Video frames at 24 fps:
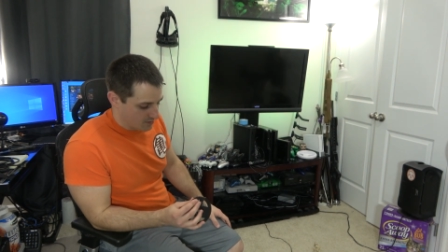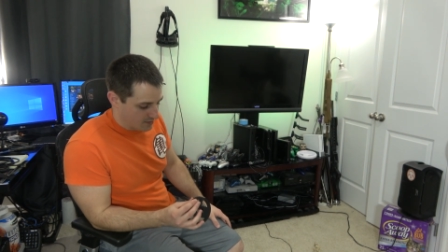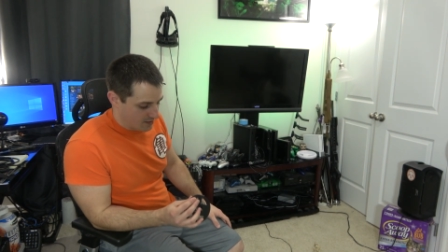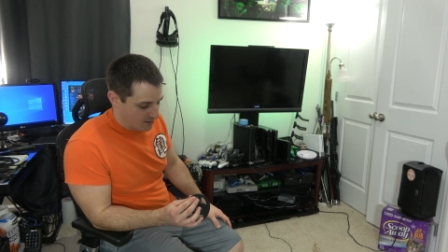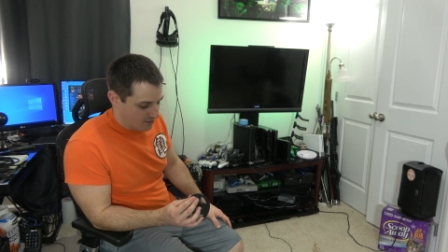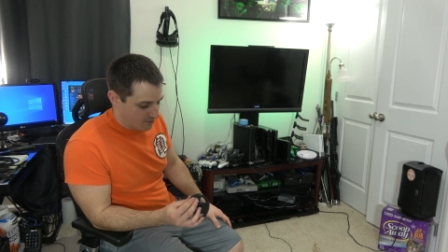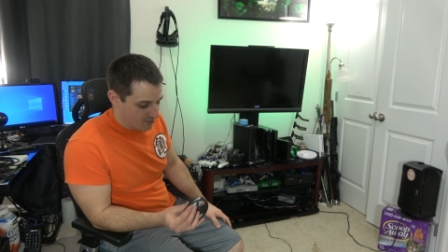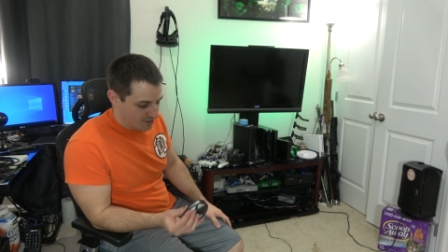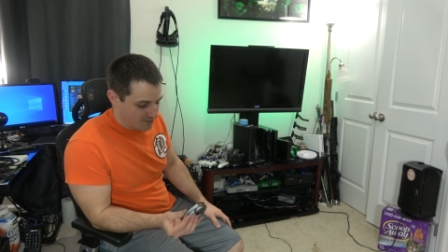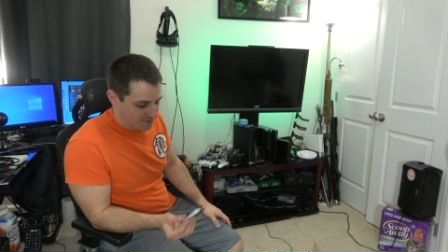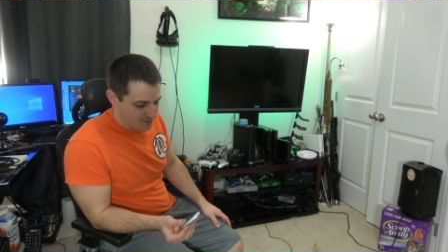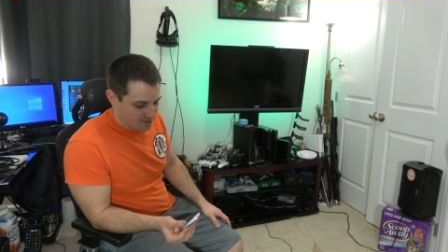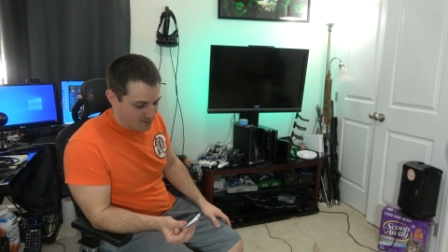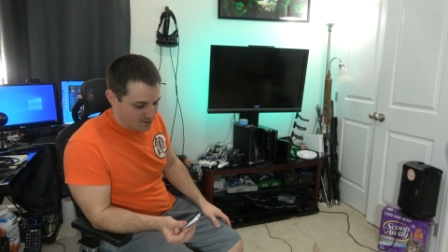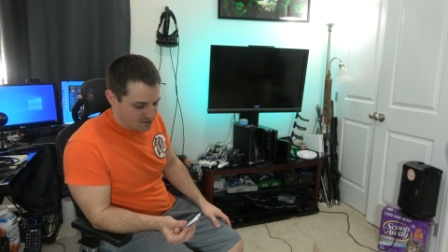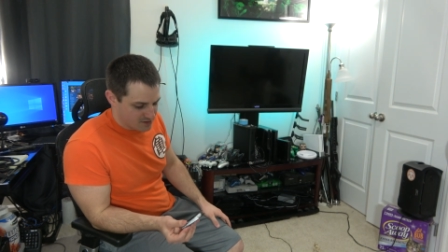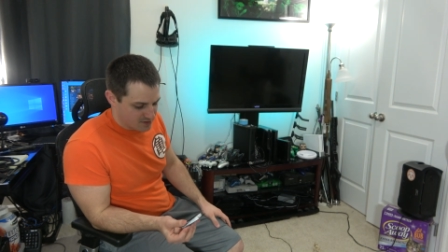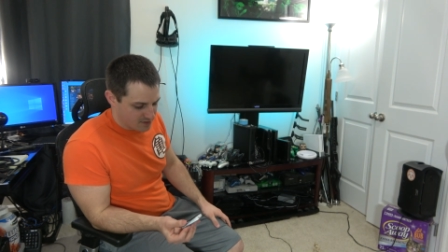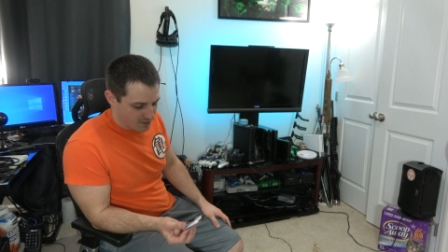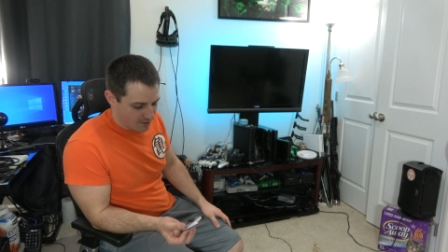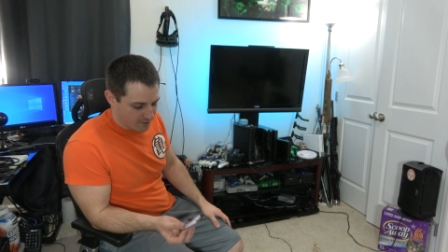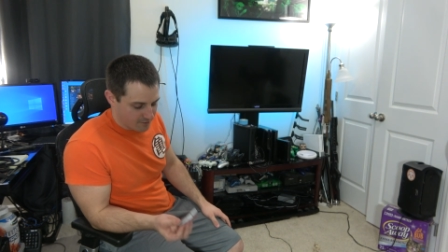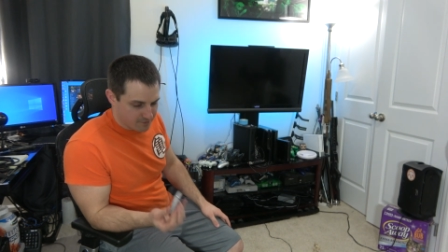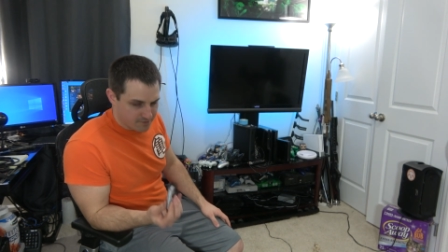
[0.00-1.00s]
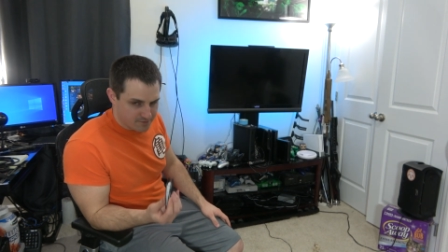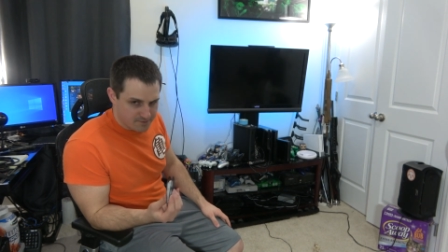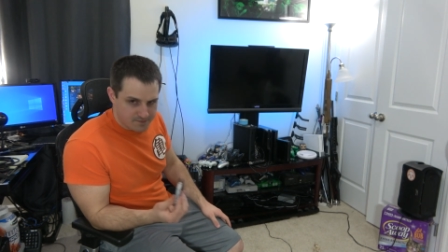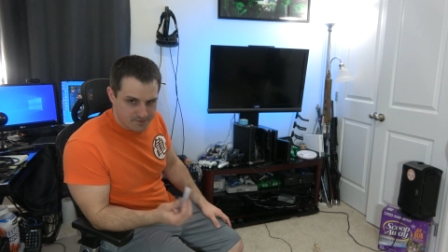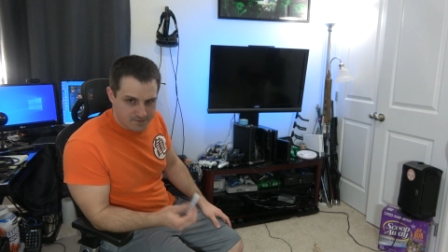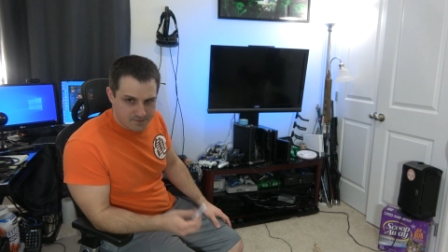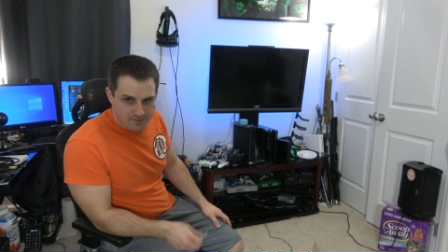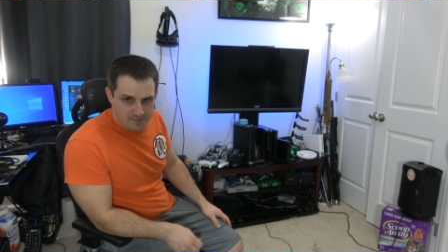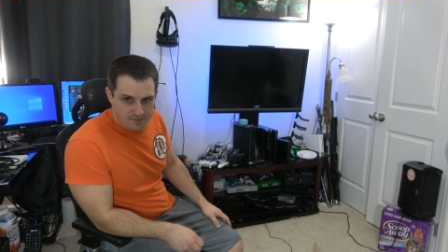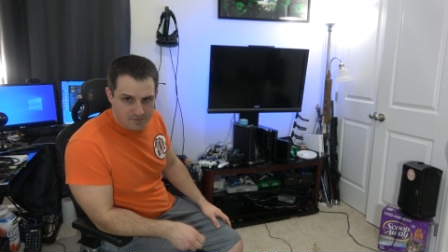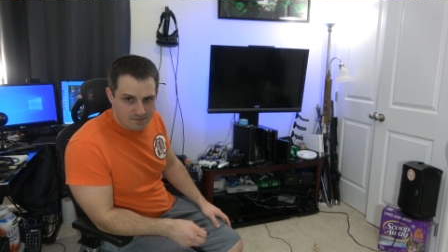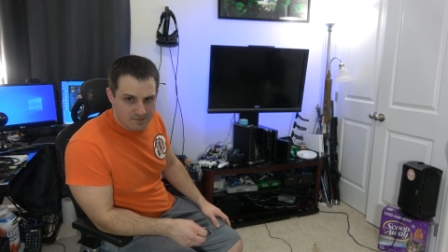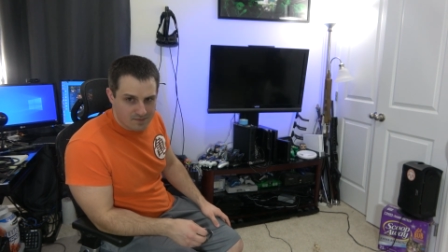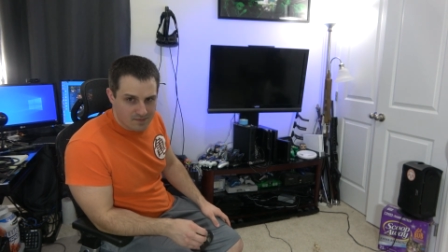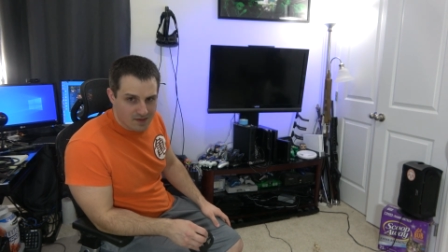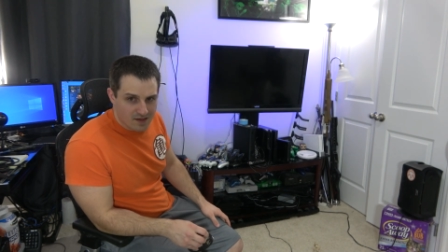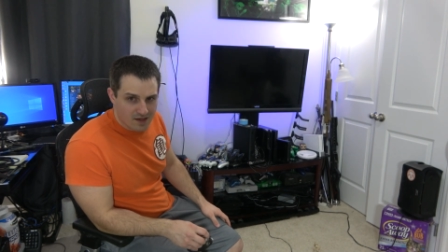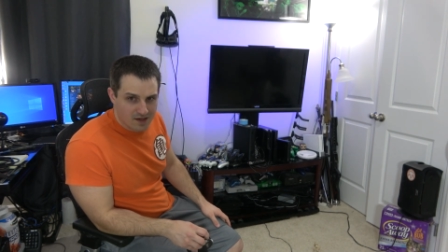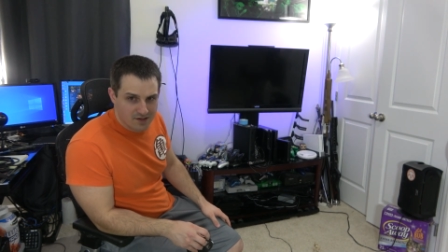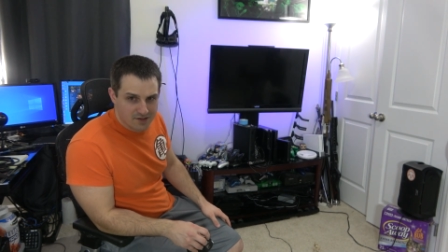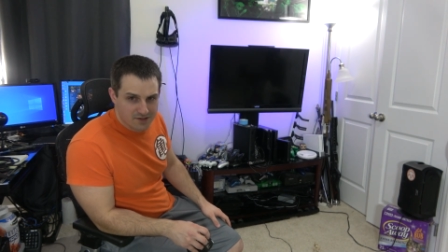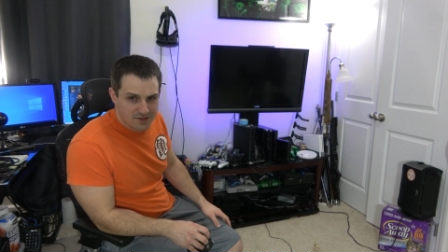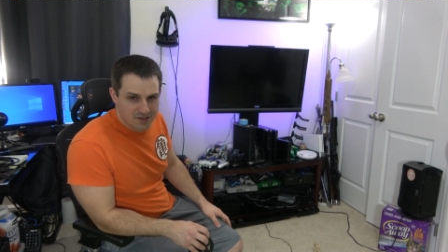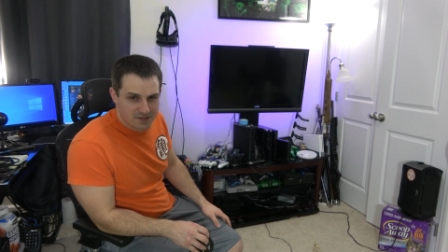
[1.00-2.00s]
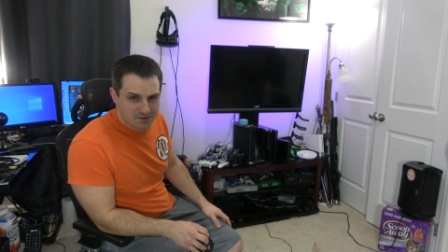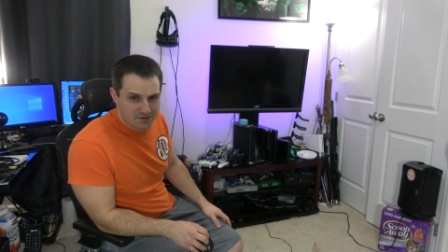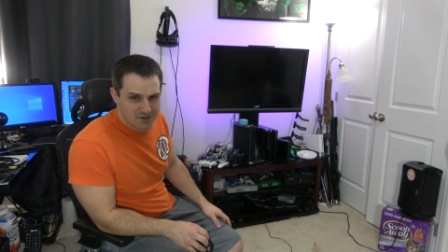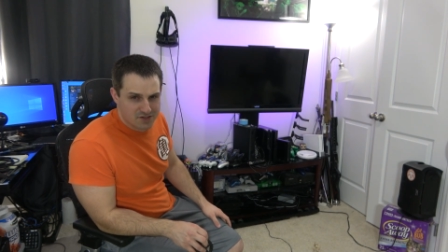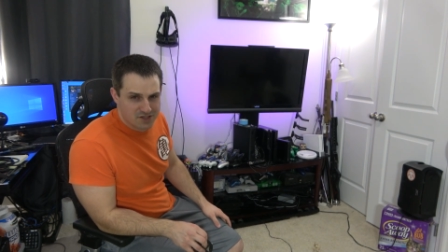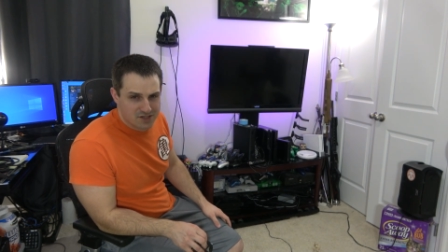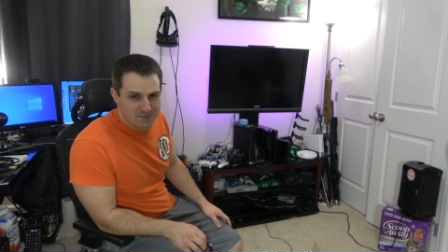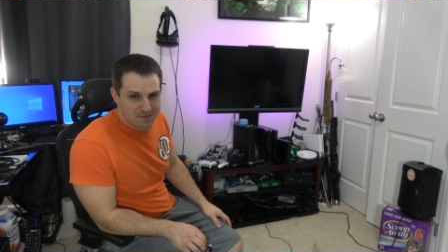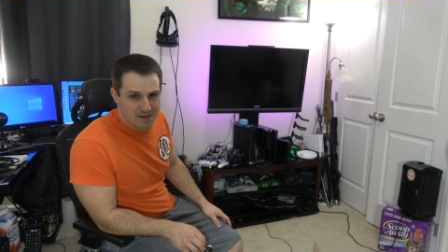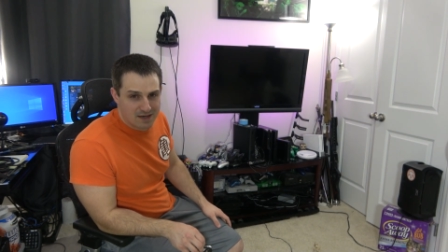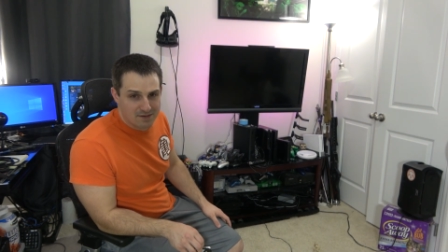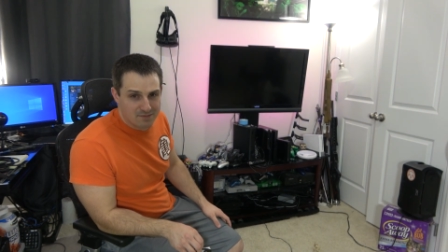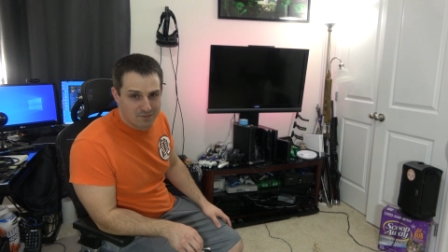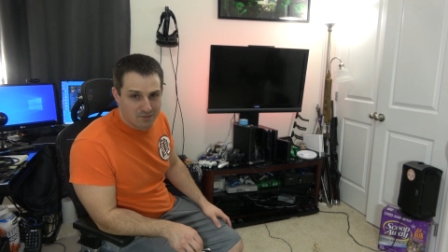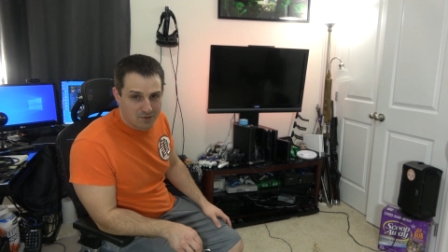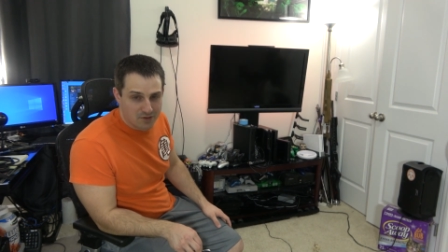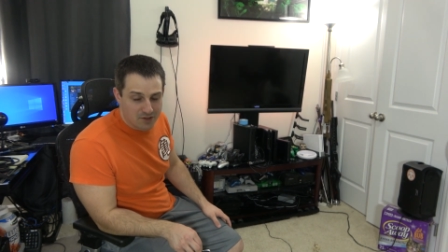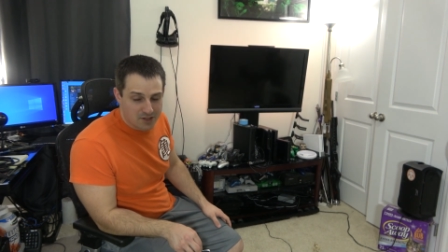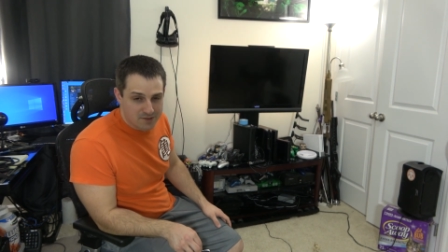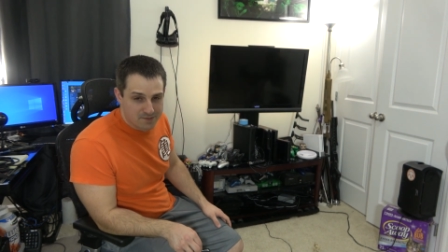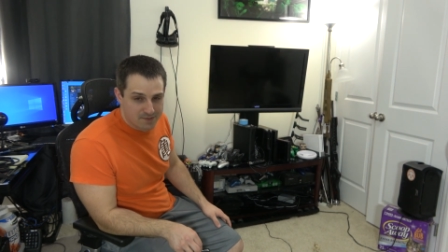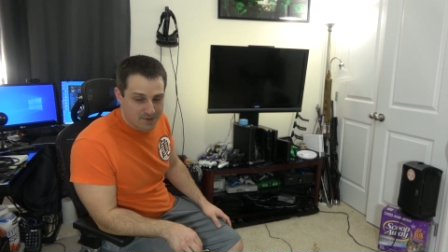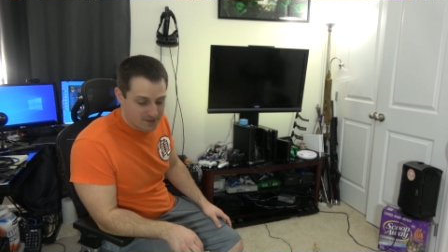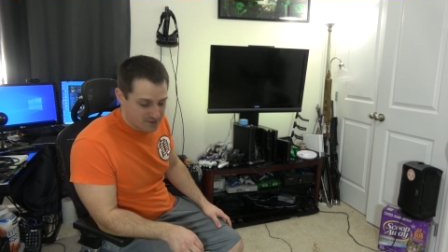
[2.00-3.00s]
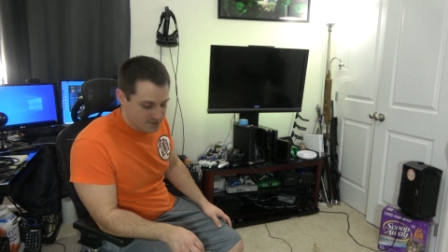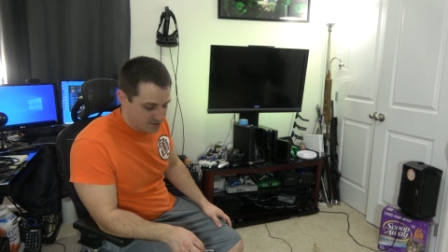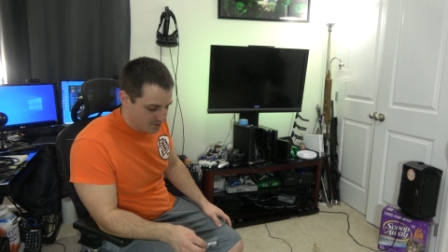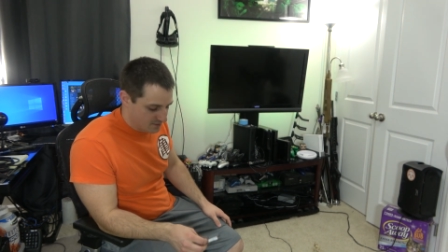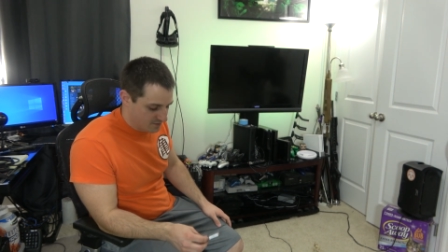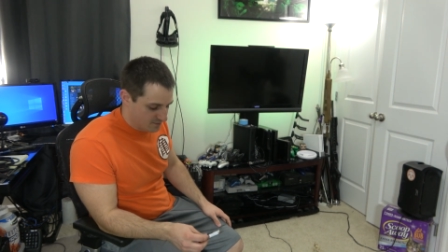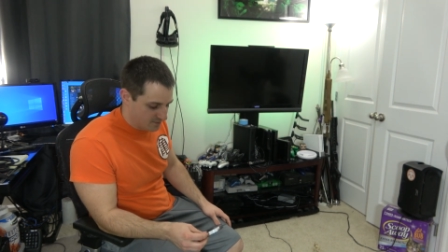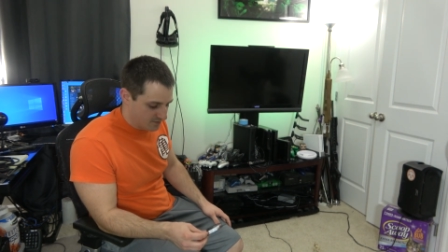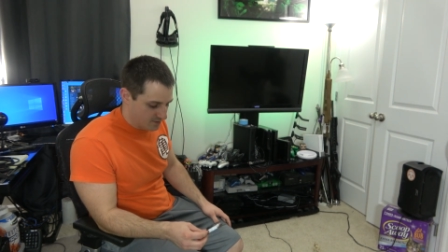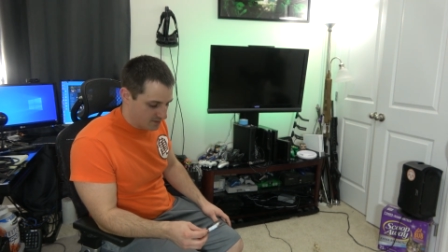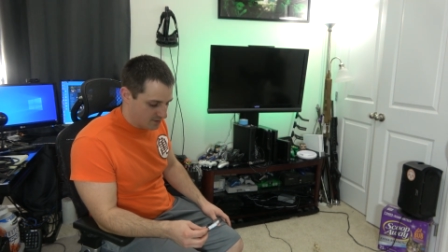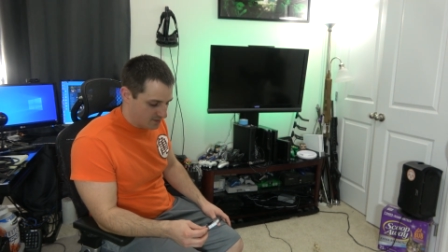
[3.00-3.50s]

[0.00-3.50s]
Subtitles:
Can't recommend these enough. I don't see the reason to buy more expensive.